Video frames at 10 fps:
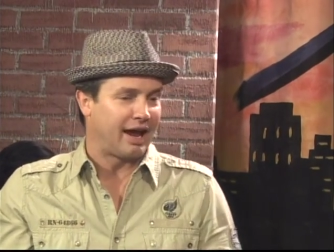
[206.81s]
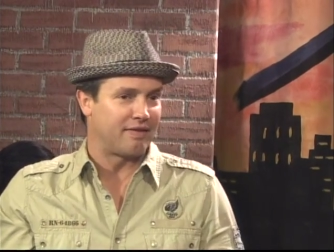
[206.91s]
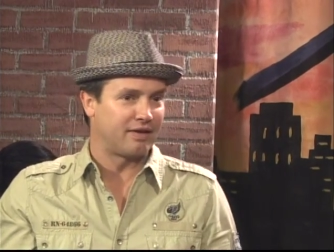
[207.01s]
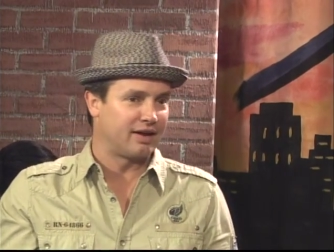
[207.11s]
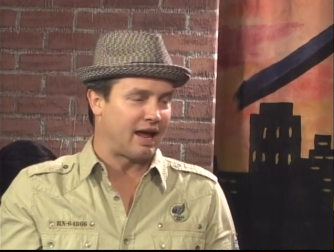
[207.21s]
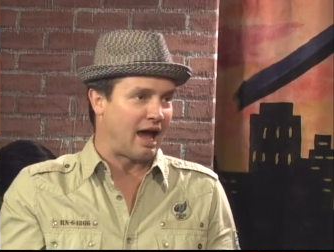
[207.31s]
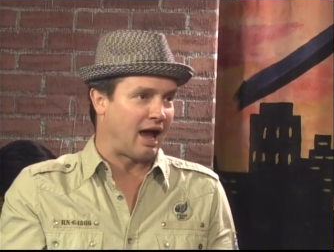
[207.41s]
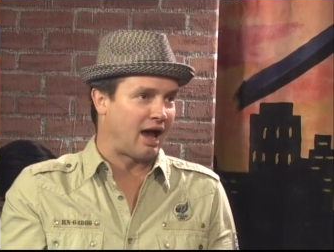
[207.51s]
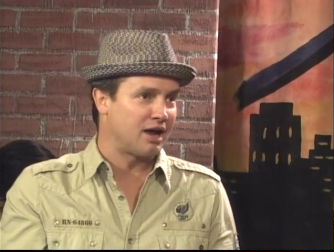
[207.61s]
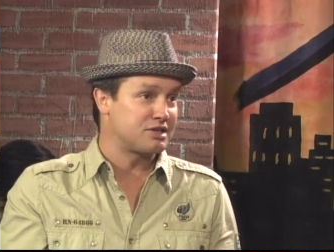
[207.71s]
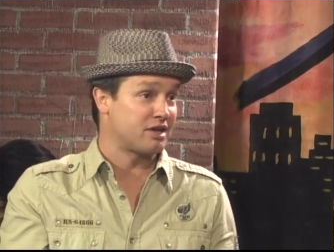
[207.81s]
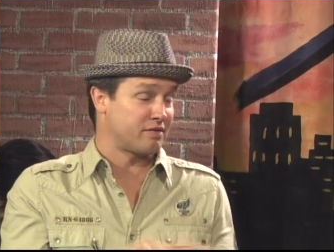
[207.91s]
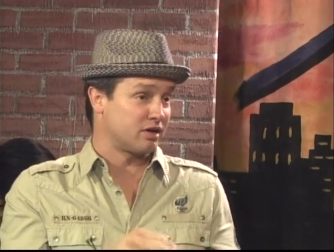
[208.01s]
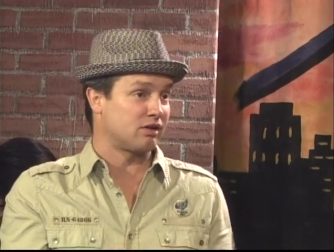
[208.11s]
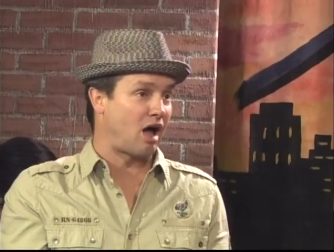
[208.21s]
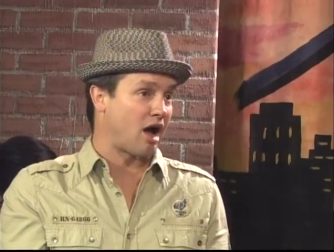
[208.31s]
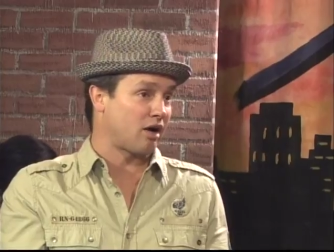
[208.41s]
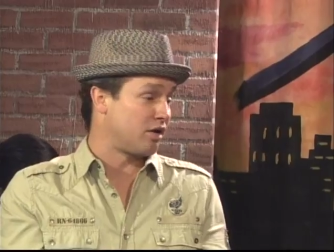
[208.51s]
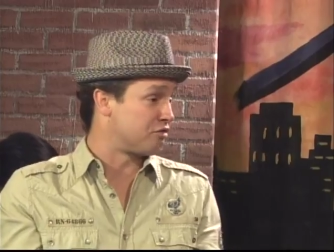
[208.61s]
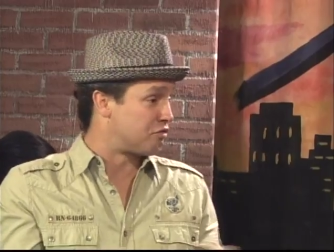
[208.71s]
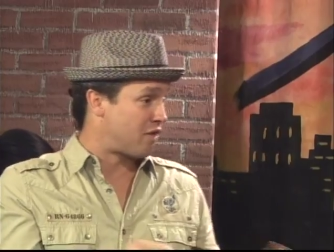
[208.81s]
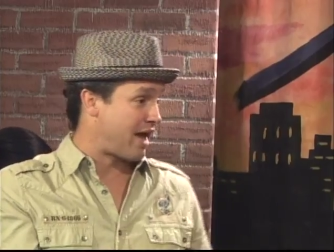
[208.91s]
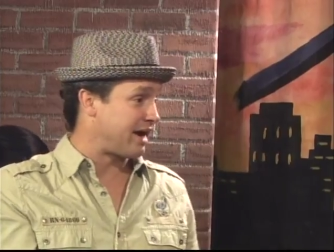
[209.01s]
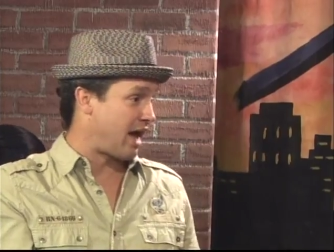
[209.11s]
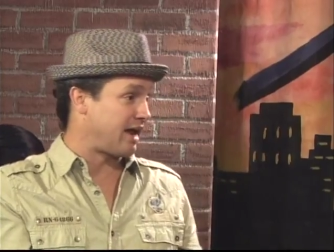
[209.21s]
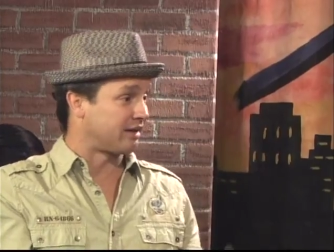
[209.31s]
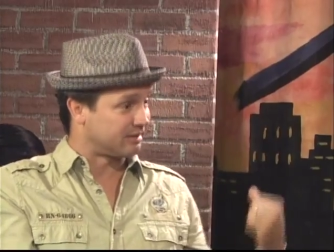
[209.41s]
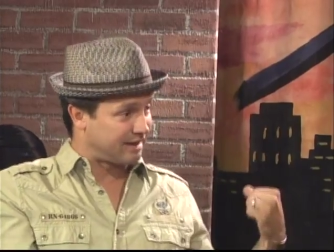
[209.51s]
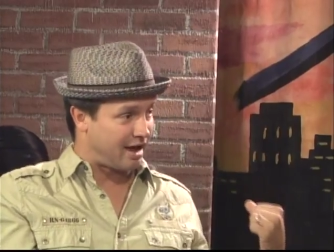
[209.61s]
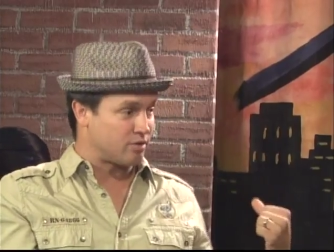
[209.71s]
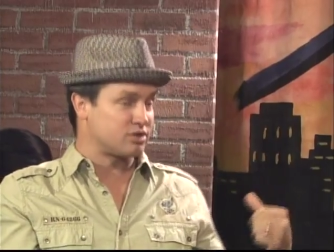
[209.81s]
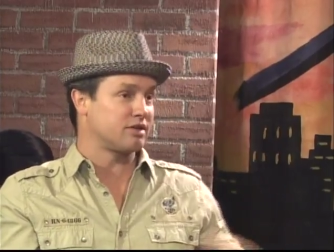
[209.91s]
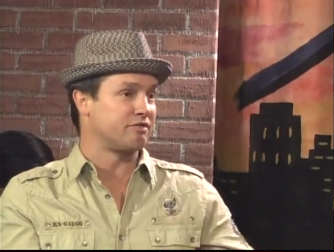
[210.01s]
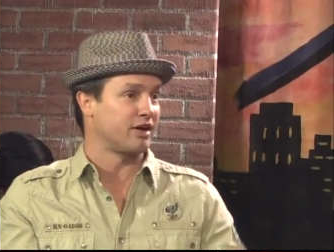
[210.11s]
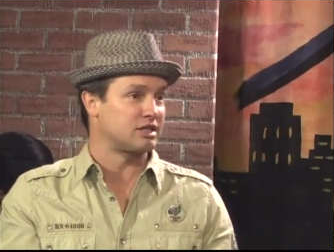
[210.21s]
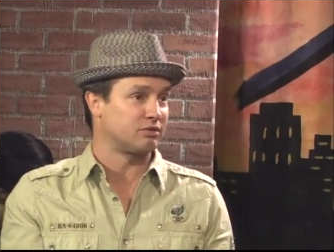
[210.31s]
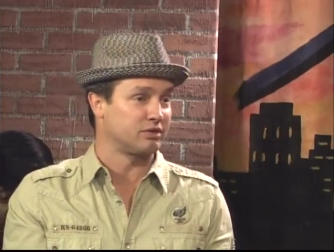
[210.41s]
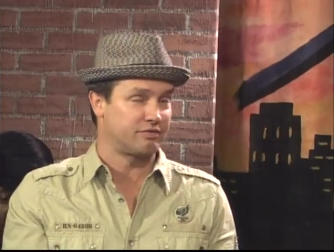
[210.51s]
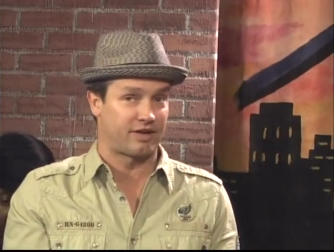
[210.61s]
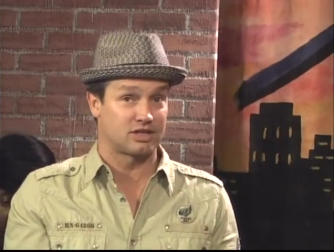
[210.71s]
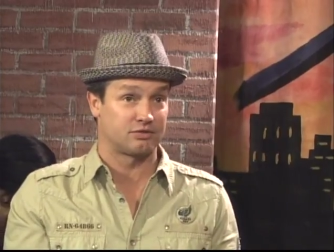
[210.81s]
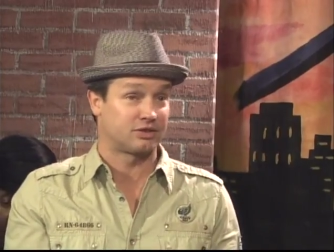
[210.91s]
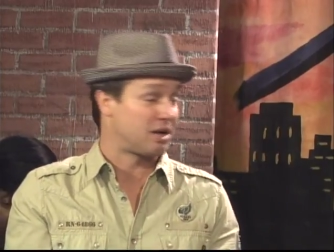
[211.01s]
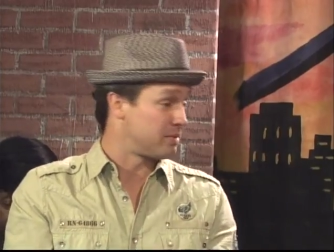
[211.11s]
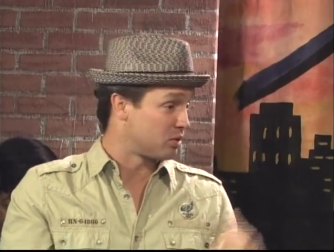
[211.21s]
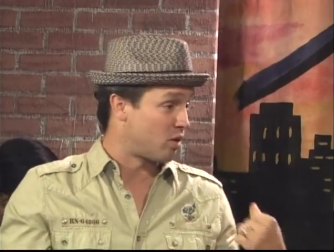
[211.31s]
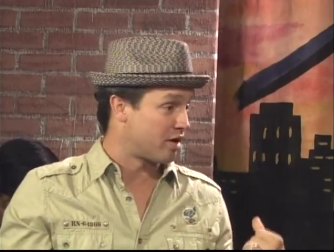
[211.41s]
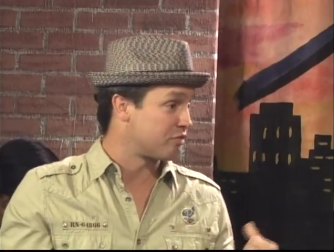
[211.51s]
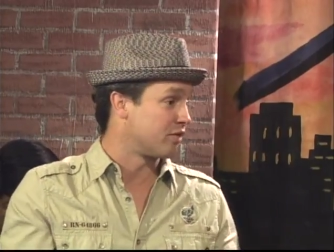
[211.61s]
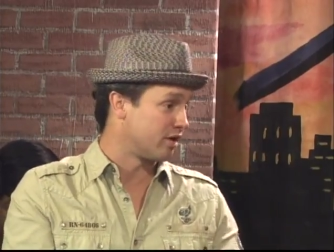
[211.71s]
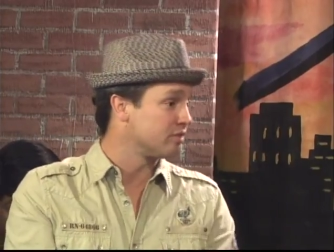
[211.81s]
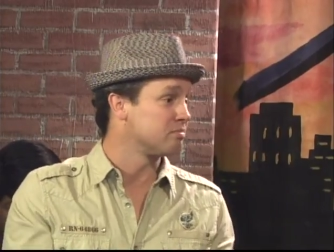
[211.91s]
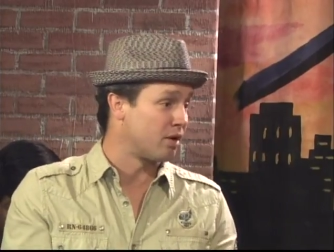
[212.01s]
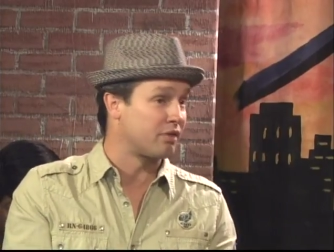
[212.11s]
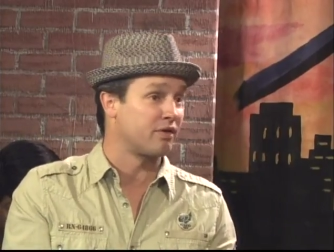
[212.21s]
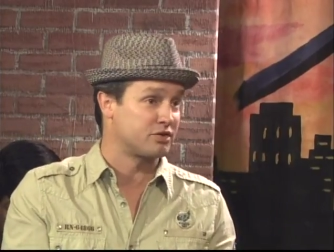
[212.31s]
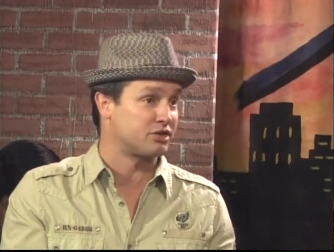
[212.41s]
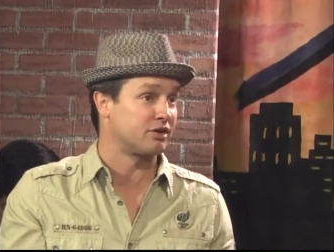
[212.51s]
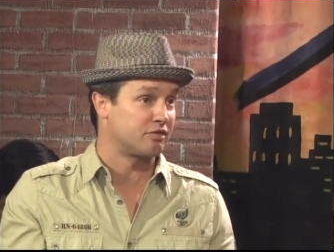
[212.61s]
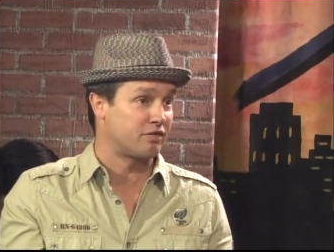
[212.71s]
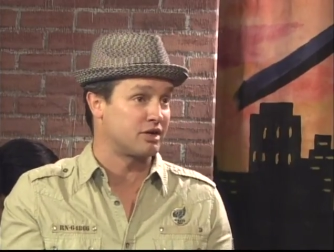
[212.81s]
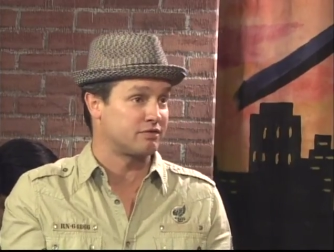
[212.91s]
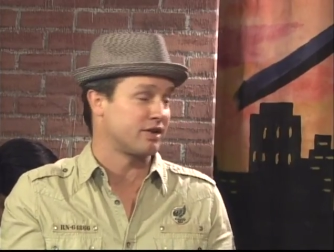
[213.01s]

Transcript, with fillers: and then uh, seven o'clock on Friday night at the Lounge Festival, festival down by the waterfront. Both awesome. of those are Fringe yes.